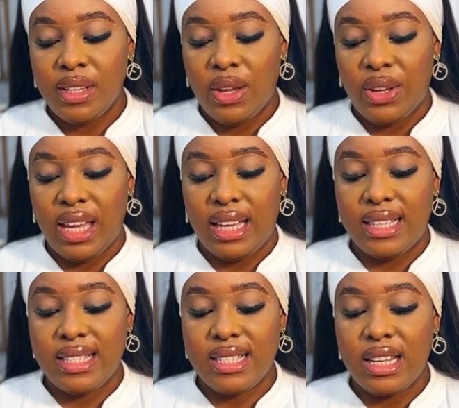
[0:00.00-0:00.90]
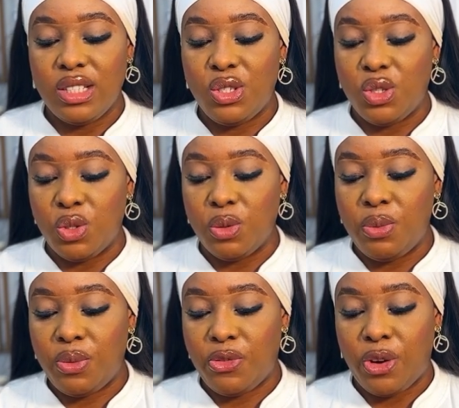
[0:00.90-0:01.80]
Okay, this is a dupe
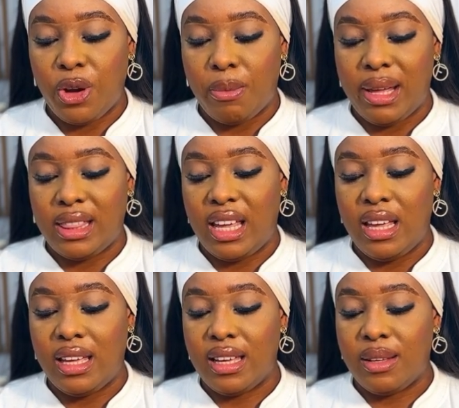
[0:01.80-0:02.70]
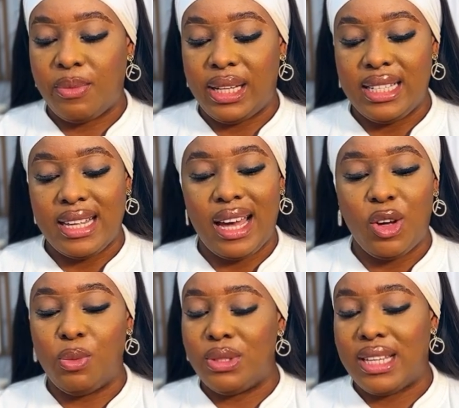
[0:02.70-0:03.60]
from, I think, Balenciaga
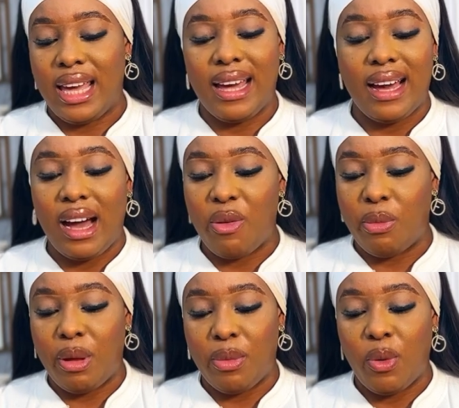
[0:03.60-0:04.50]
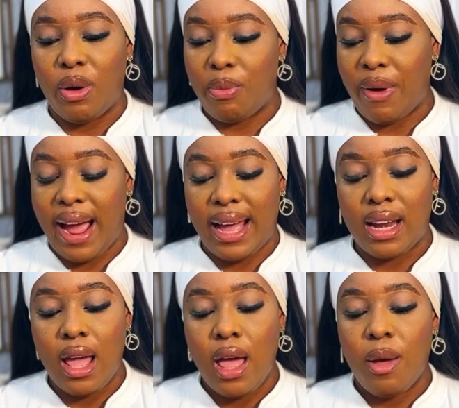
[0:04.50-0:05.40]
or Bottega. I can't remember what
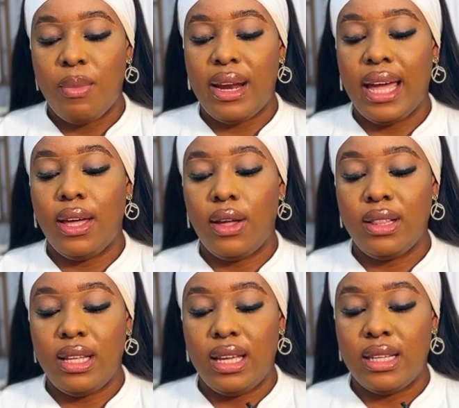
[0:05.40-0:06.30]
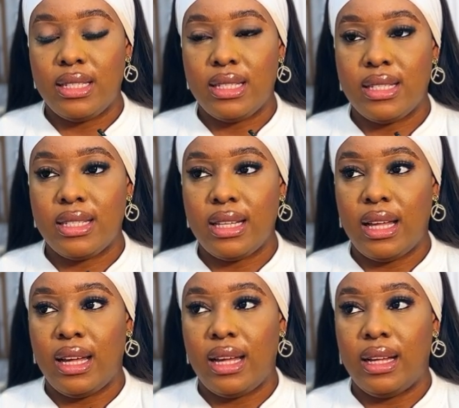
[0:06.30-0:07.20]
brand. But I got this
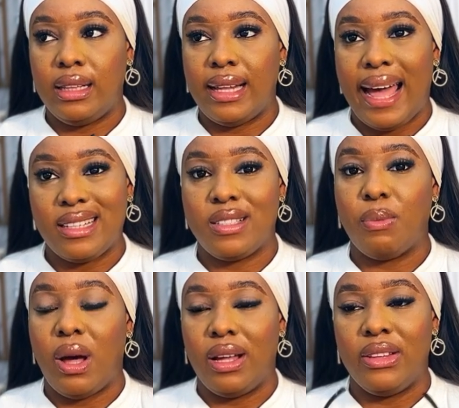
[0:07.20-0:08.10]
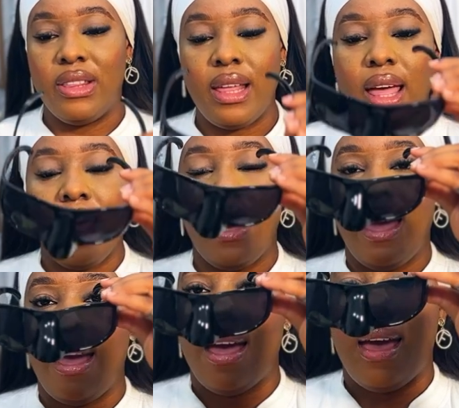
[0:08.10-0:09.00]
last month.
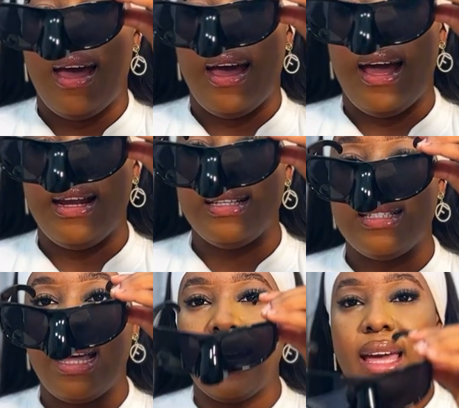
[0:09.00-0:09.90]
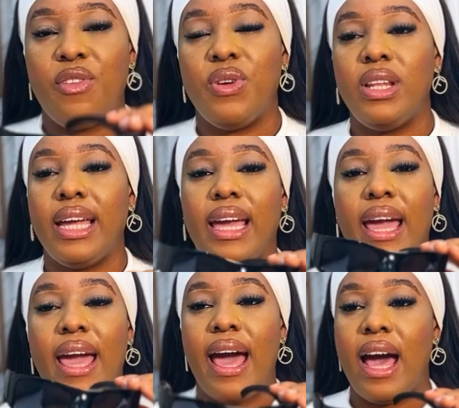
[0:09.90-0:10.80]
And it's like, I feel like
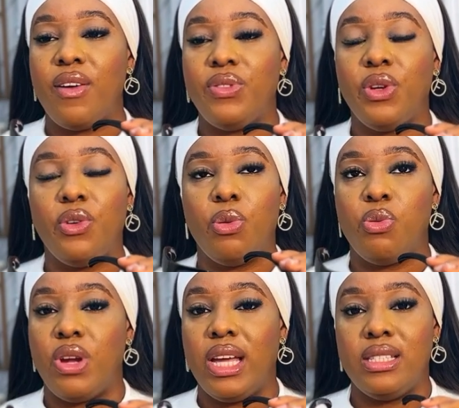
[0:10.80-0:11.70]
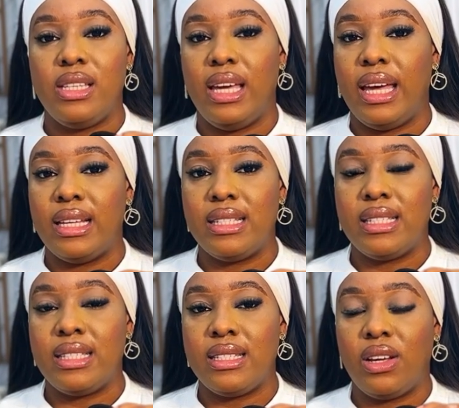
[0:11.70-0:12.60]
I have the
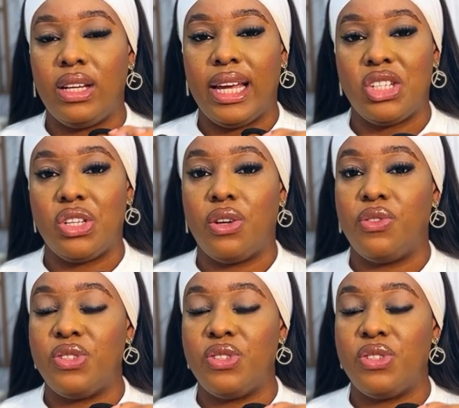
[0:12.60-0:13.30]
craziest collection of